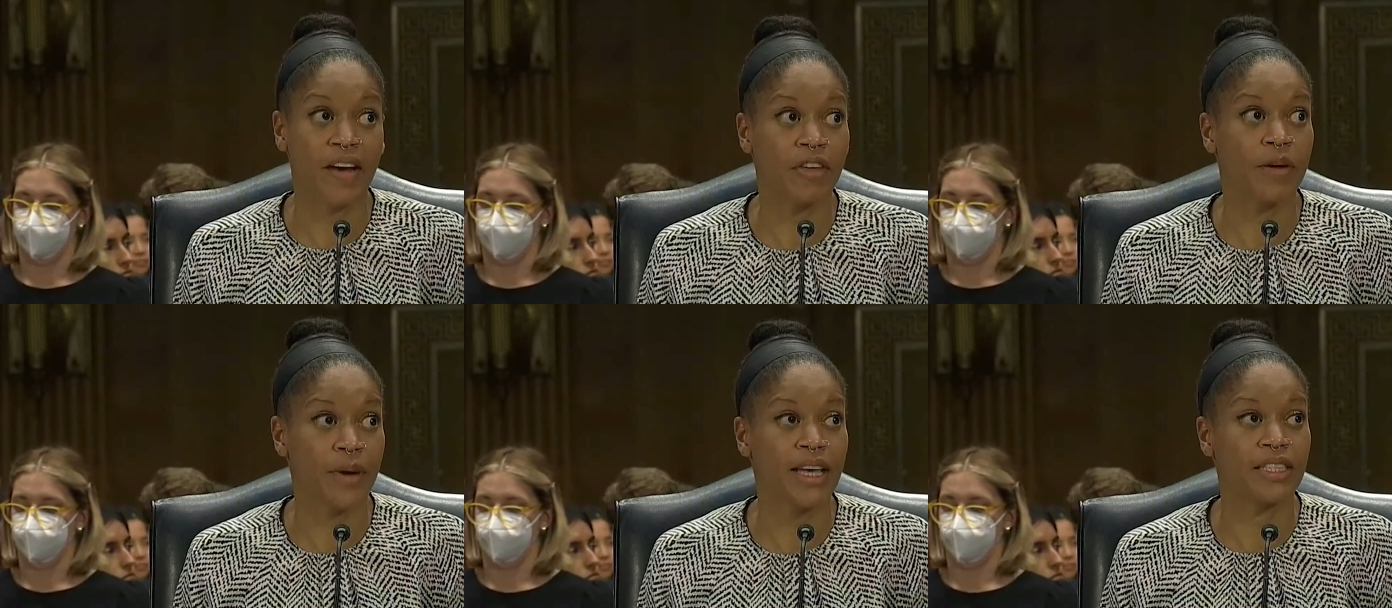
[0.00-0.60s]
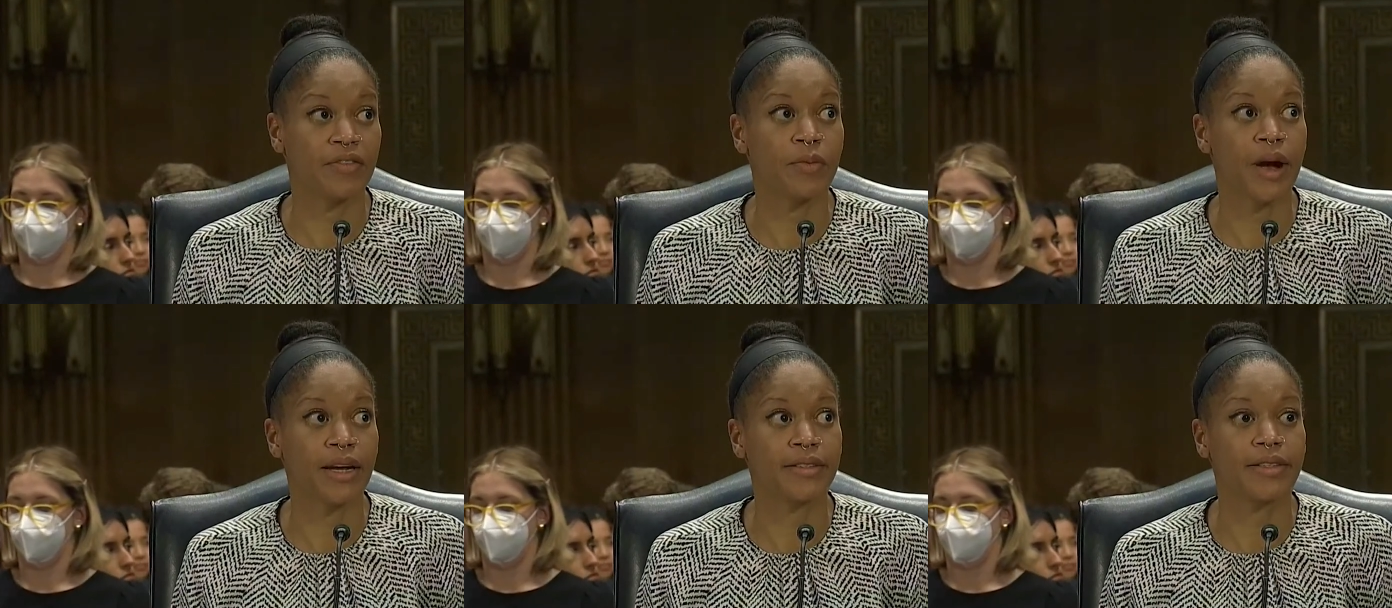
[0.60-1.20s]
Speaker 1: have the capacity for
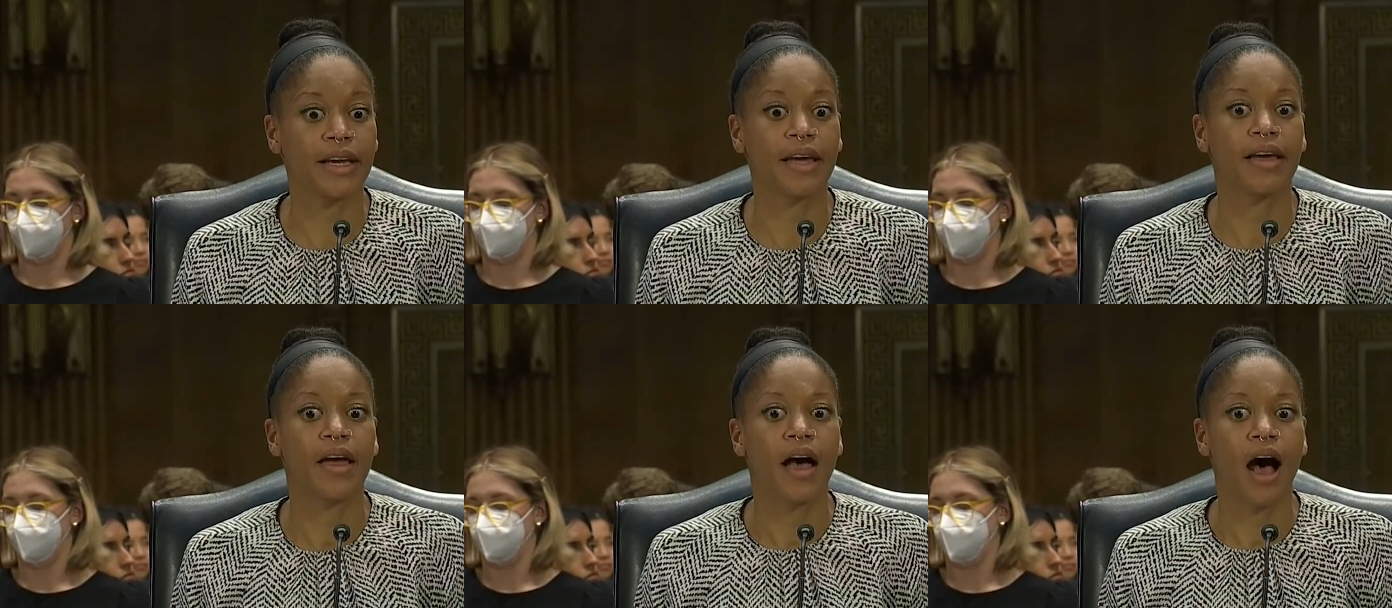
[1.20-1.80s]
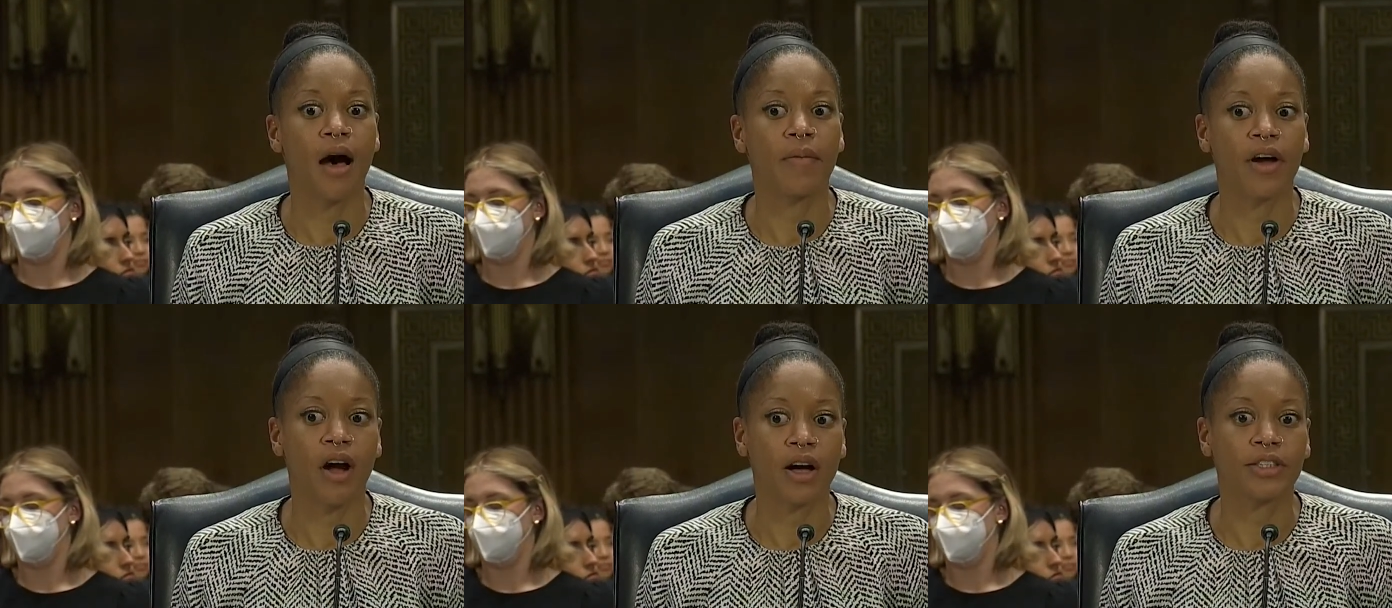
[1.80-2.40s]
pregnancy.
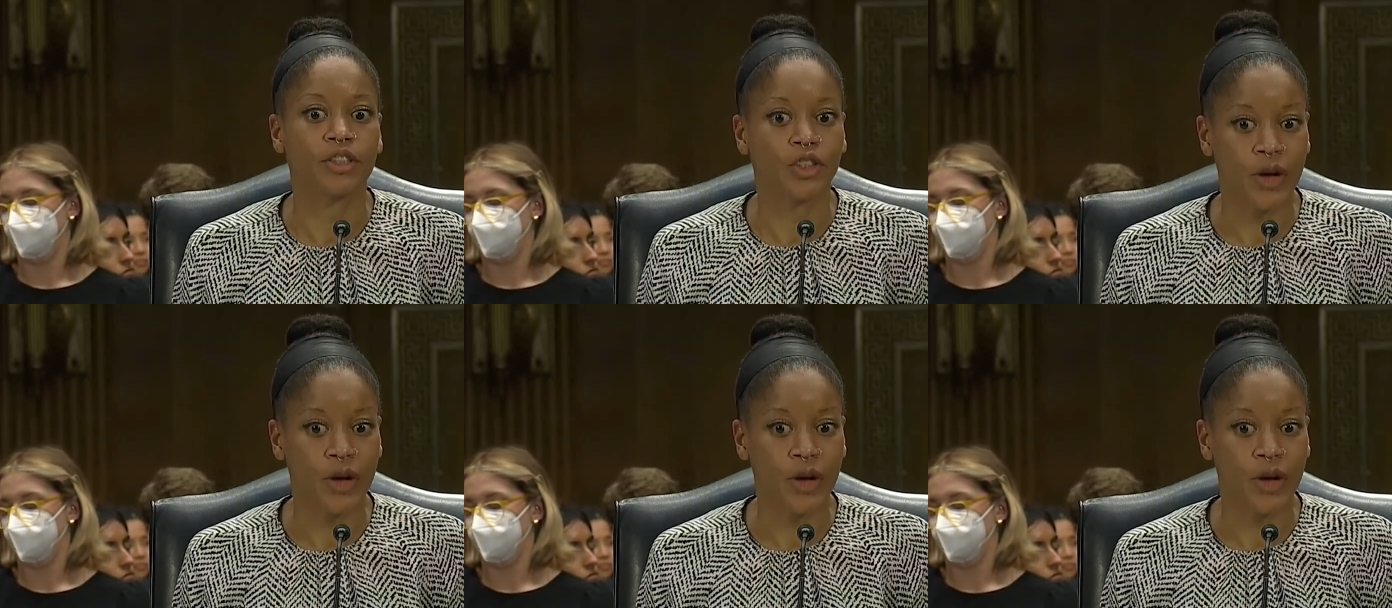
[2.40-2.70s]
There are also